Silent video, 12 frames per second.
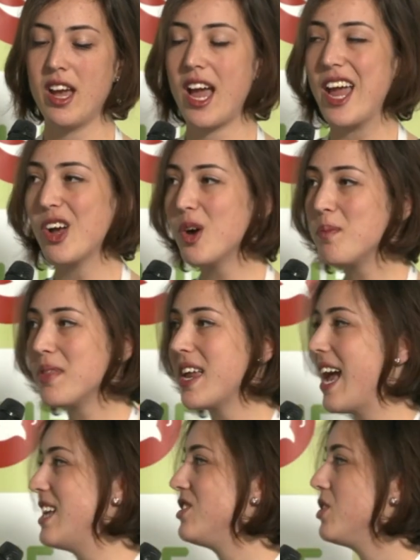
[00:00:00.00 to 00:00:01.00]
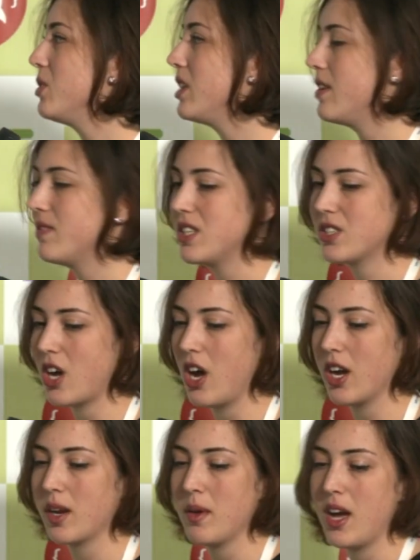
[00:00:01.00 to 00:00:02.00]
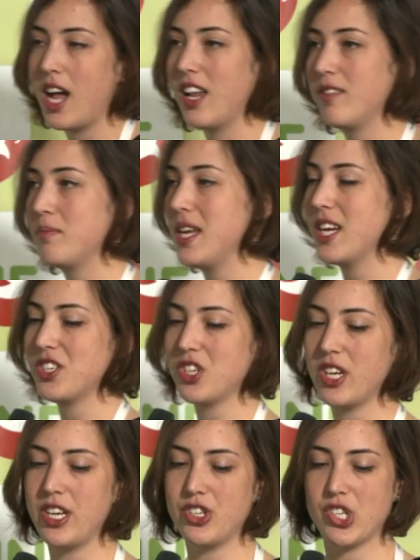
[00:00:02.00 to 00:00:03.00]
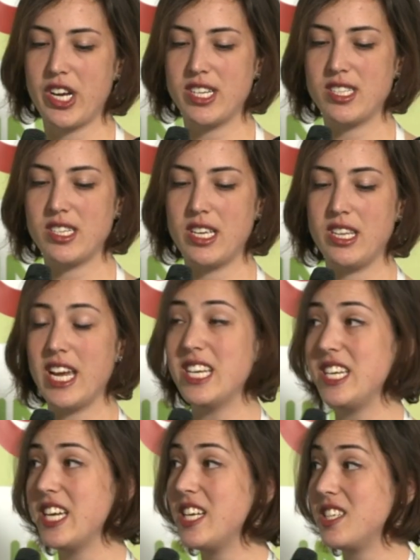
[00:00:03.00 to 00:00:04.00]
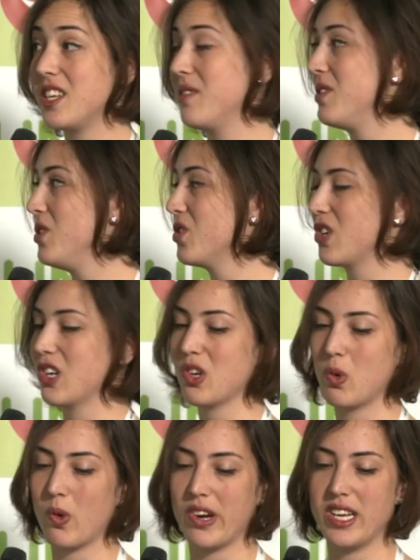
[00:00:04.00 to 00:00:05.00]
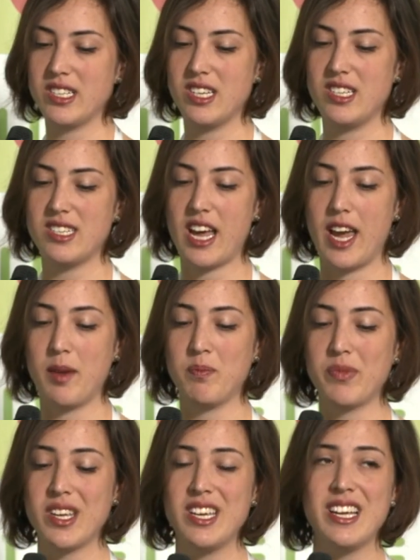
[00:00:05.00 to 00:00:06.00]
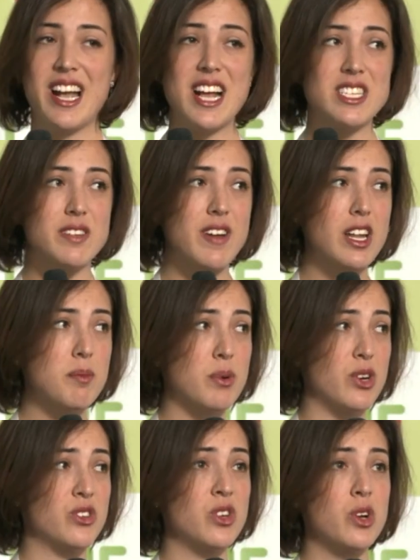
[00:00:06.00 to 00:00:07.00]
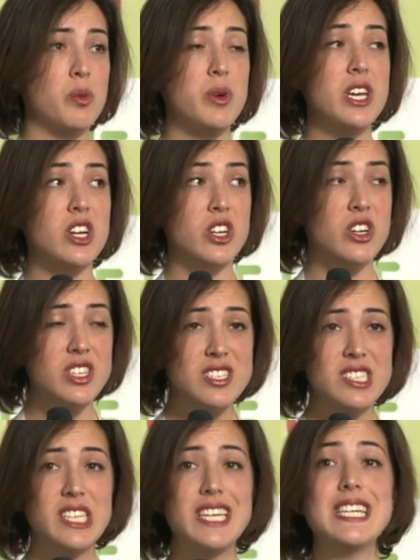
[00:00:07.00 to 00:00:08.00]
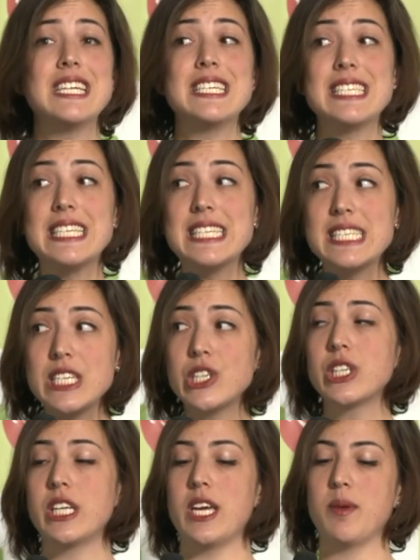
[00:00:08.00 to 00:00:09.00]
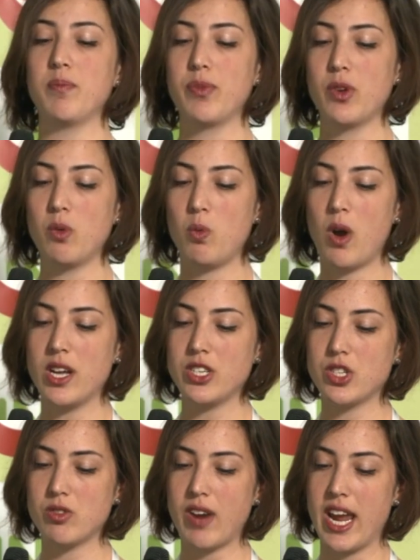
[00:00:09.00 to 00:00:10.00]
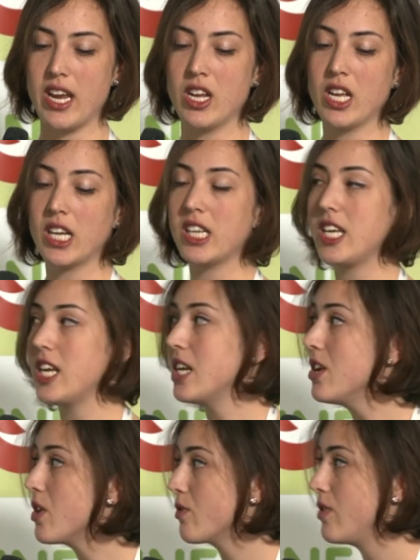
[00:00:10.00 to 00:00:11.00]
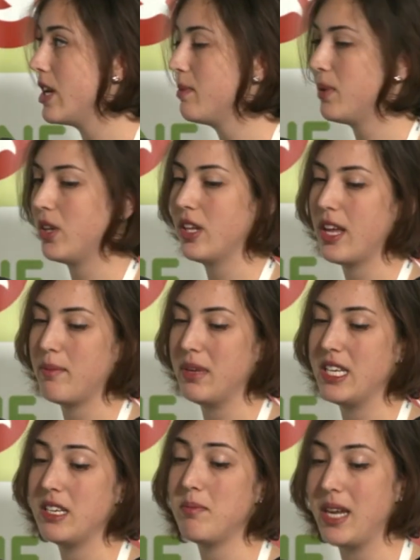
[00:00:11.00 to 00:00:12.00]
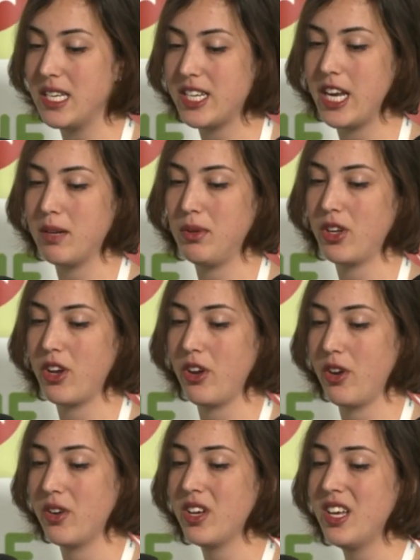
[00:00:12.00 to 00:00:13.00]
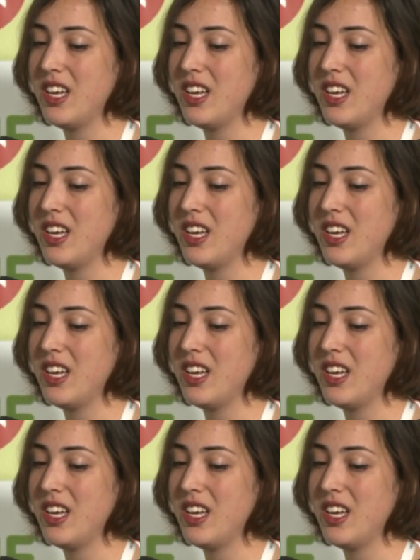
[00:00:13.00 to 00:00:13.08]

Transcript: I hope that as you leave this talk, I'll have piqued your interest in the ideas of user-oriented design. As developers, we earnestly, sincerely want to write clean, readable, and maintainable code.